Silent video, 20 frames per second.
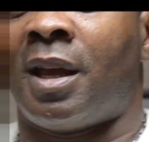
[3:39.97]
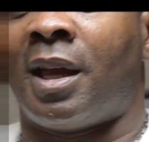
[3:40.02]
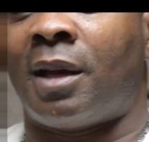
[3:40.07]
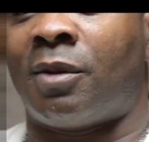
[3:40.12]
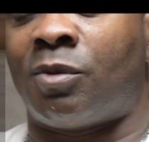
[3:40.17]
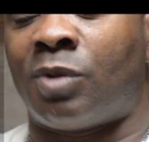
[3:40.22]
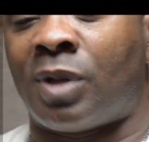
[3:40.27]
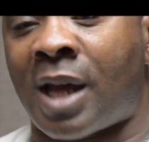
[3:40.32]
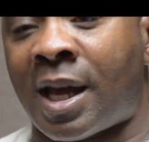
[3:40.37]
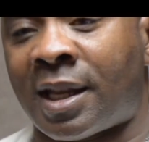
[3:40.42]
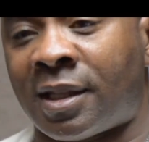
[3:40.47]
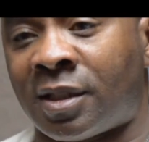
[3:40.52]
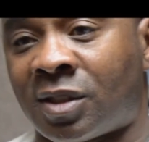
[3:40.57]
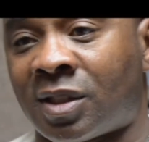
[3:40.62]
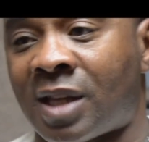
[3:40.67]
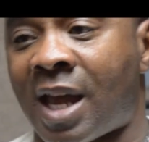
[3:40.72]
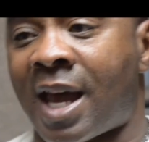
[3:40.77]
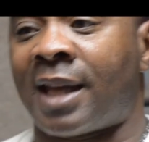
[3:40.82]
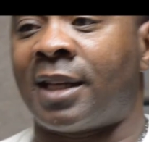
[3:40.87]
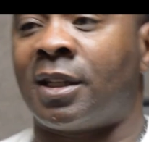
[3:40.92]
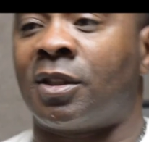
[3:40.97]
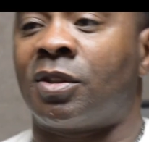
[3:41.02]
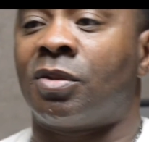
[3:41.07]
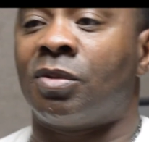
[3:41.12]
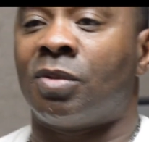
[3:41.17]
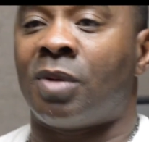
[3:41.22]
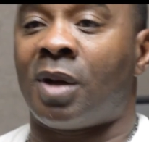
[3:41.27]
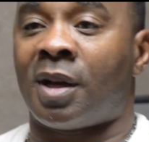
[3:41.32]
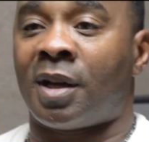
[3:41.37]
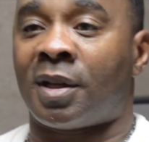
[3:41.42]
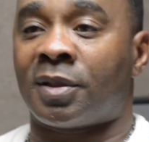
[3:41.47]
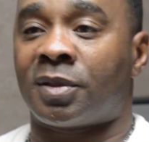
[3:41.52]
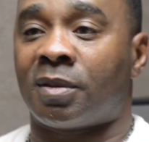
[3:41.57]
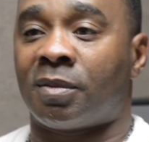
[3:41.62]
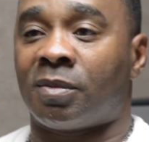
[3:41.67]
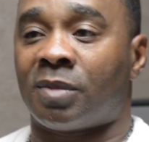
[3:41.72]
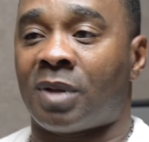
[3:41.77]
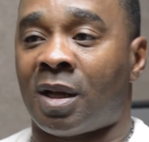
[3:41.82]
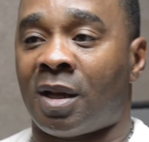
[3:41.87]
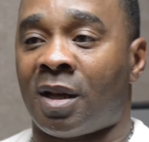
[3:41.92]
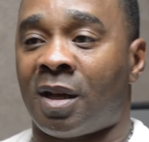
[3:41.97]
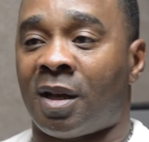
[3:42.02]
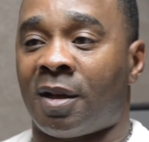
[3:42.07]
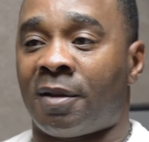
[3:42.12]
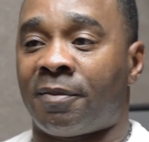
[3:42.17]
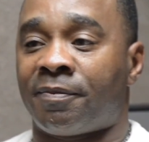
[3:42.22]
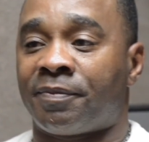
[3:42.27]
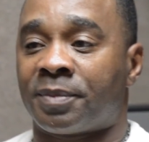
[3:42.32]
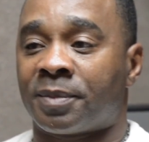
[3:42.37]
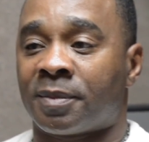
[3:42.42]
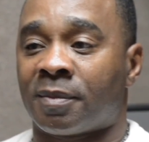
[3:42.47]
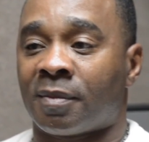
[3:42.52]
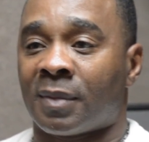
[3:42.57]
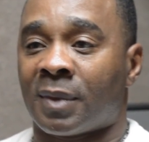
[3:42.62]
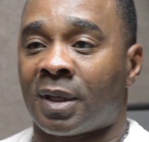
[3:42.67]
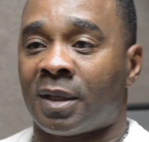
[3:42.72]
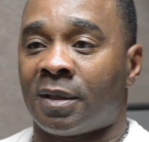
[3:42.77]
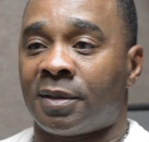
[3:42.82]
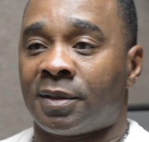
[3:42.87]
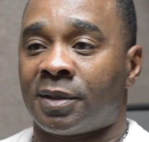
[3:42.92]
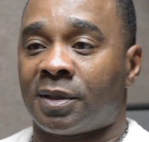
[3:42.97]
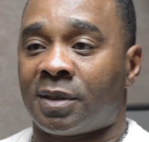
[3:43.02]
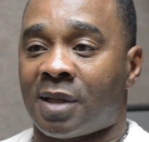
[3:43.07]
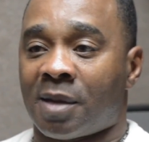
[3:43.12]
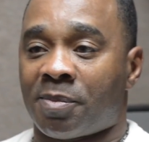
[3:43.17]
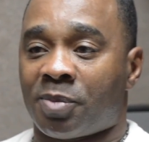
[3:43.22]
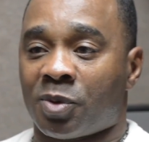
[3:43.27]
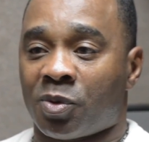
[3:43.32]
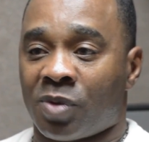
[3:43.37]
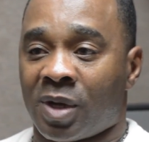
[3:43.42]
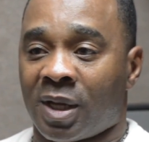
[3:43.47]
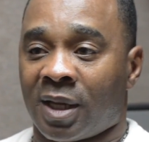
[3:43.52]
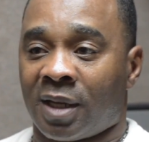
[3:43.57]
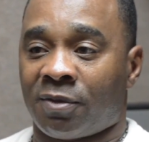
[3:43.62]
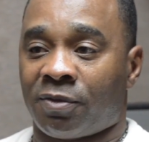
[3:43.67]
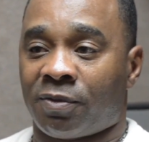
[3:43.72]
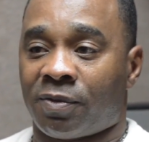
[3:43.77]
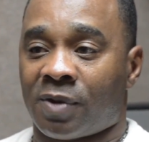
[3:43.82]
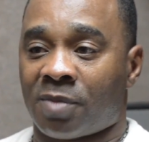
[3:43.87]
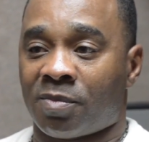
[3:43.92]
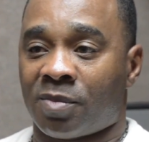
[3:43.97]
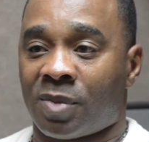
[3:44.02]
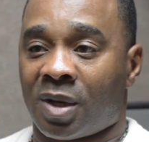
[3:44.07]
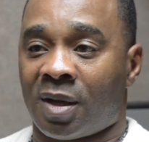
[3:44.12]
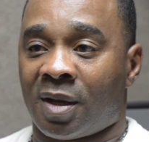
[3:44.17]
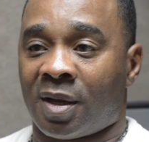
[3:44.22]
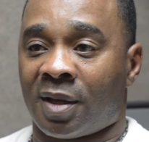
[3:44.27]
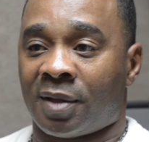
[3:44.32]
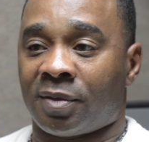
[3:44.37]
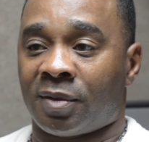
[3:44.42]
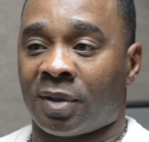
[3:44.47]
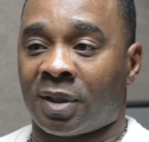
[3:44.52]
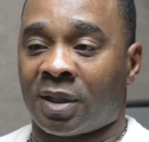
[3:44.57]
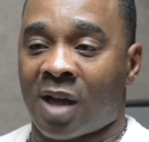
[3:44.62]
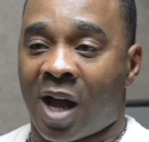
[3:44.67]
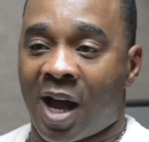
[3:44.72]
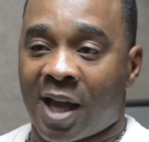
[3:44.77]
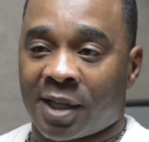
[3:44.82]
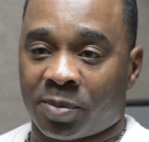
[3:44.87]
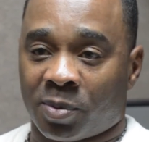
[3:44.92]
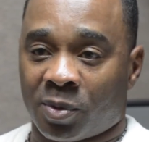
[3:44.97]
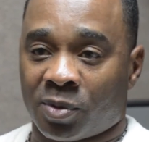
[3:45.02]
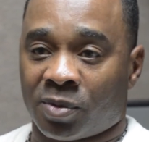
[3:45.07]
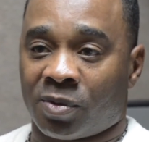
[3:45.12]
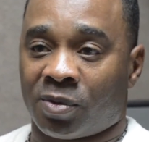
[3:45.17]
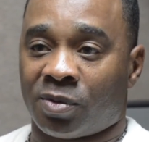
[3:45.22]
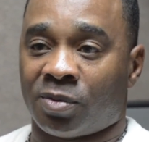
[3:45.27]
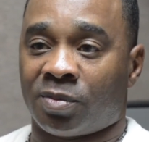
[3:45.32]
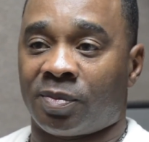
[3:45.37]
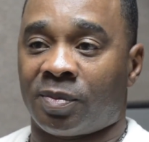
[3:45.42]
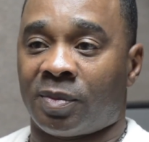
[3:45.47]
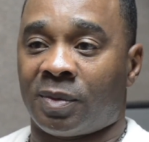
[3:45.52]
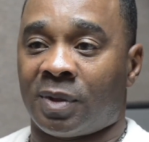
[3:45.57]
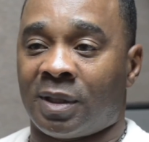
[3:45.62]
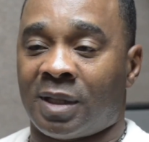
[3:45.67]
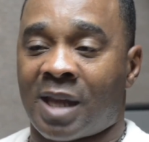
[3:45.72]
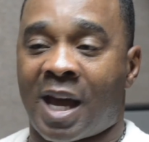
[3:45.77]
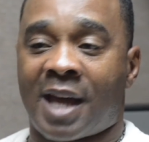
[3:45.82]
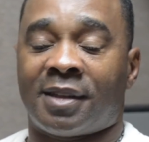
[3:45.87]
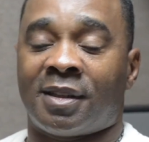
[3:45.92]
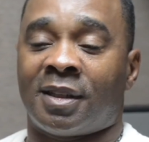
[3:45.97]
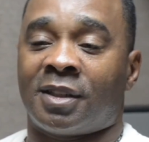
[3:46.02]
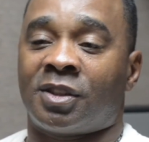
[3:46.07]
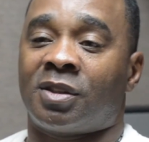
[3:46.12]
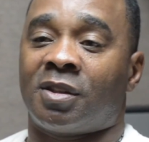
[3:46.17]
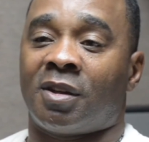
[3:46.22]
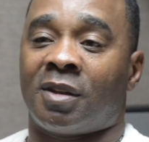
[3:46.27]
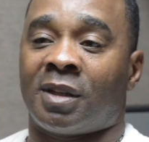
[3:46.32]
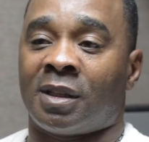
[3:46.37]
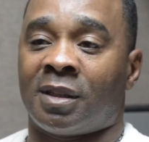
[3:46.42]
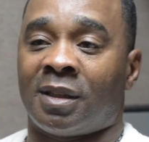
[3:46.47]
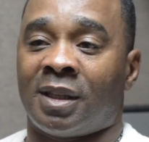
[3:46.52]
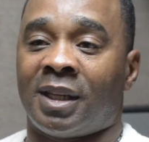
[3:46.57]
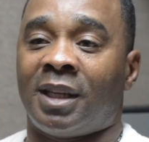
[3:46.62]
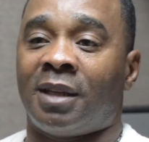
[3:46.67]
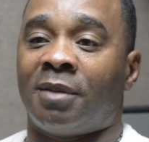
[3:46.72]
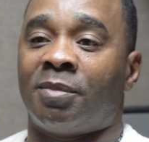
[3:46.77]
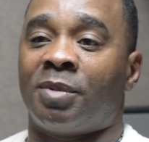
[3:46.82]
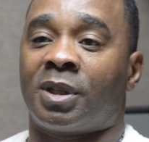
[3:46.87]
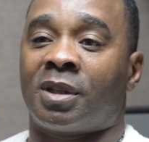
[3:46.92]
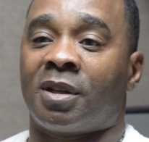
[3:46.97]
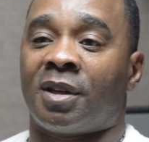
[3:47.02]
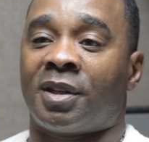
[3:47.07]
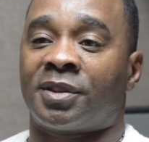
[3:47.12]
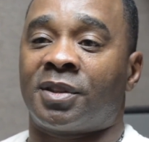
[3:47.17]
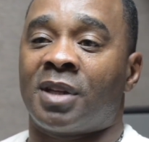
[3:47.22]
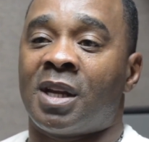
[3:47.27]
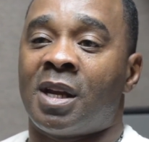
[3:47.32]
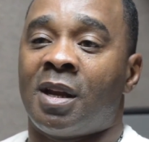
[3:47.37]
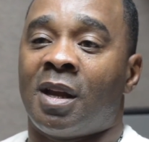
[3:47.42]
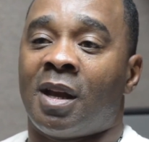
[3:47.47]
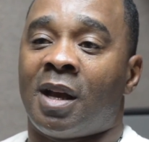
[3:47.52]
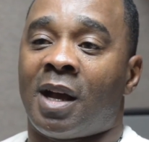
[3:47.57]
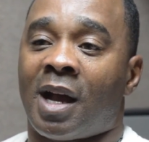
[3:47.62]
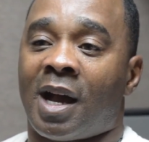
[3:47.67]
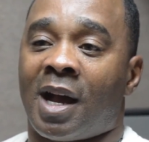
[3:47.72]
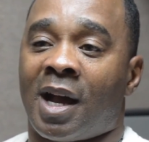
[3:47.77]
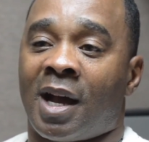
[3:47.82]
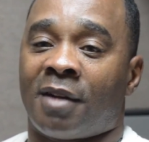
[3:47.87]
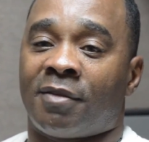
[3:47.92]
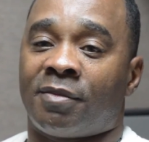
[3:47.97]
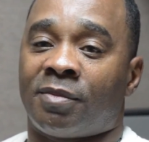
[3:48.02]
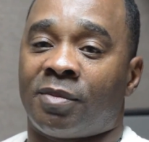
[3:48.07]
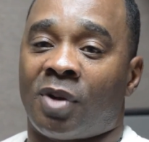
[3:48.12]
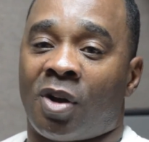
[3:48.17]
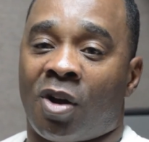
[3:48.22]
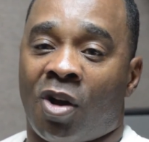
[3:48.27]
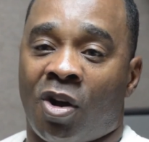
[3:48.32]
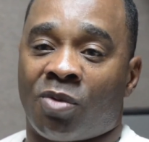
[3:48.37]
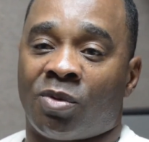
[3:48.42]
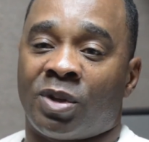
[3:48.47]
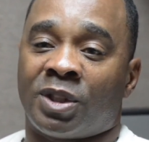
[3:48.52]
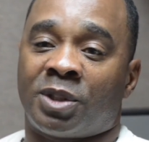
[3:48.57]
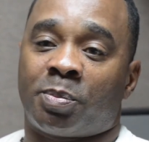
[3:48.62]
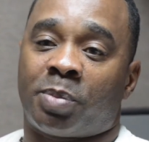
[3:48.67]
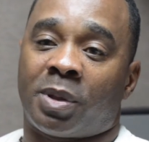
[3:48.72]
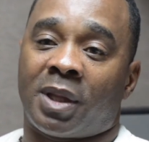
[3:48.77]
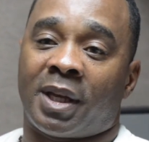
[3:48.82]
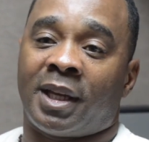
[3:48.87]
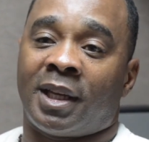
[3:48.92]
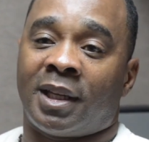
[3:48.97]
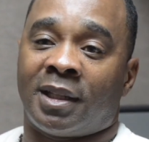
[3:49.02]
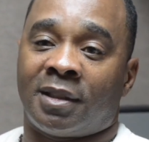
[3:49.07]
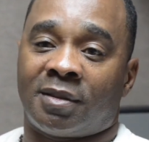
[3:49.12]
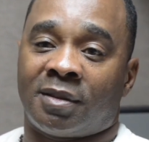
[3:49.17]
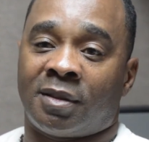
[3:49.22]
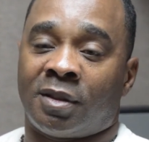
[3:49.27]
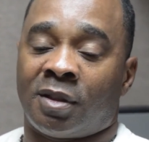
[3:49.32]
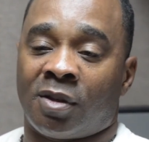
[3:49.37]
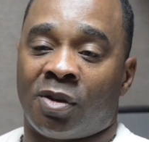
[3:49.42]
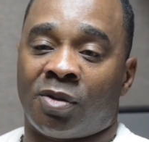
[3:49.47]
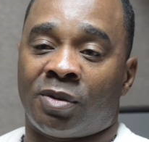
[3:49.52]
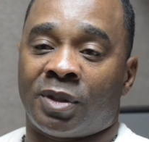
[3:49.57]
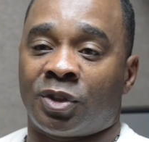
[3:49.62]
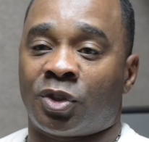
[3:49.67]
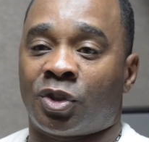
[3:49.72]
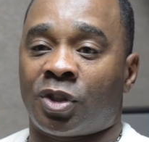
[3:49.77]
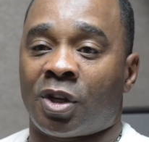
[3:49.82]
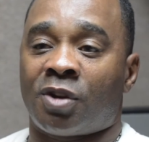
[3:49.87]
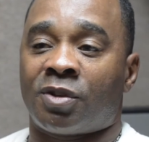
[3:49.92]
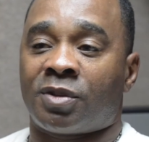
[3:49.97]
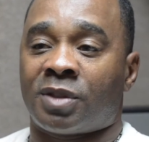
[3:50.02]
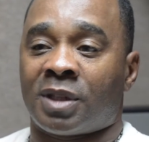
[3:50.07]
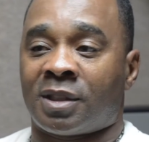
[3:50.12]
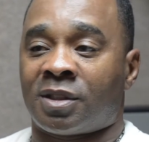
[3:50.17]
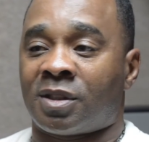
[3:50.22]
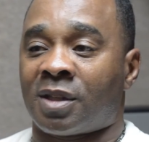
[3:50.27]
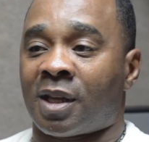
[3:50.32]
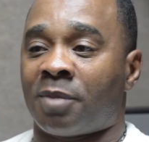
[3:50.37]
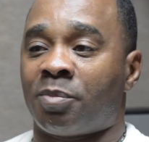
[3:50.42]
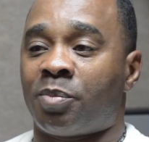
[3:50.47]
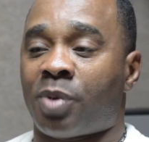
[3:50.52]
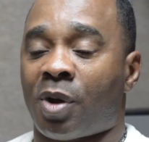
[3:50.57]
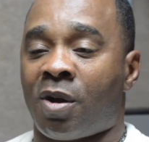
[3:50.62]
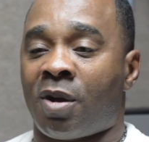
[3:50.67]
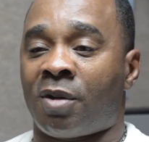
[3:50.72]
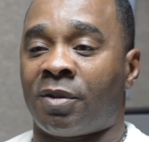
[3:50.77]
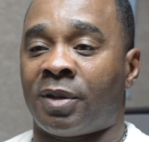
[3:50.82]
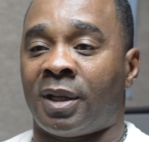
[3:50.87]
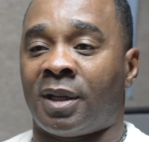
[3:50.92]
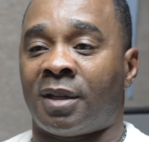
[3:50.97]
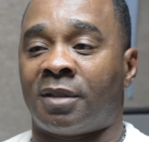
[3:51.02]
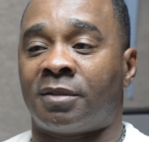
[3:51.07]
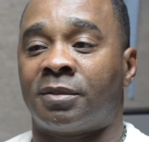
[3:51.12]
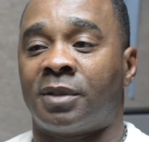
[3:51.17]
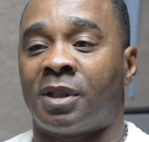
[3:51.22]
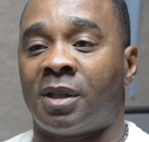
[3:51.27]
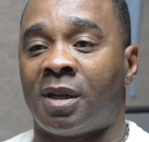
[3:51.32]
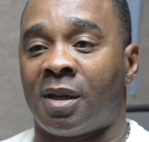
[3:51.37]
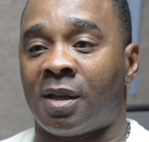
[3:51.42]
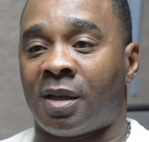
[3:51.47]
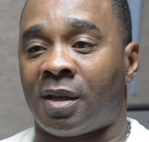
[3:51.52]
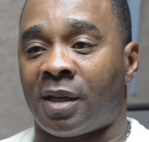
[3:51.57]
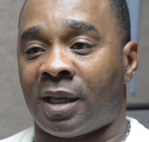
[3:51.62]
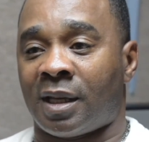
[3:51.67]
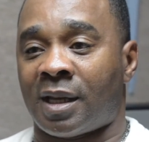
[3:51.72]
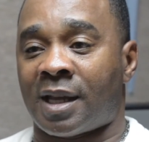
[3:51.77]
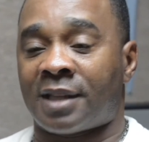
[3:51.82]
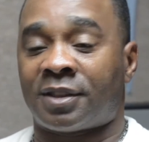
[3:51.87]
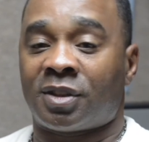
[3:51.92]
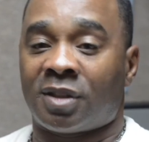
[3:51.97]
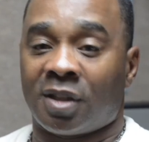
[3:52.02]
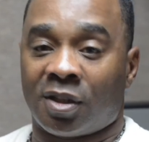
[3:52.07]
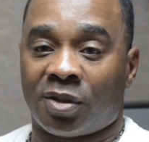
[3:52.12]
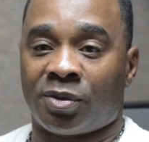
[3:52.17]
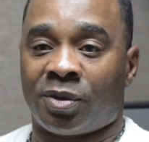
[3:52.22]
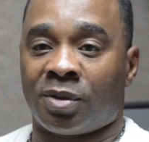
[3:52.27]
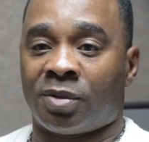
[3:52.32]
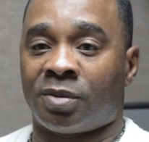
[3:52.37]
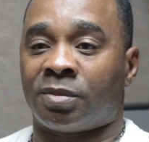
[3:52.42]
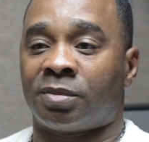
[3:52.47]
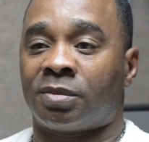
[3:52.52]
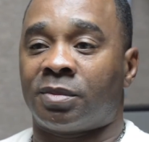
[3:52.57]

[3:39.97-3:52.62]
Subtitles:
and when I decided to step away from the gospel group, not necessarily leave, because I always played, in church at St. Paul there, and I still do,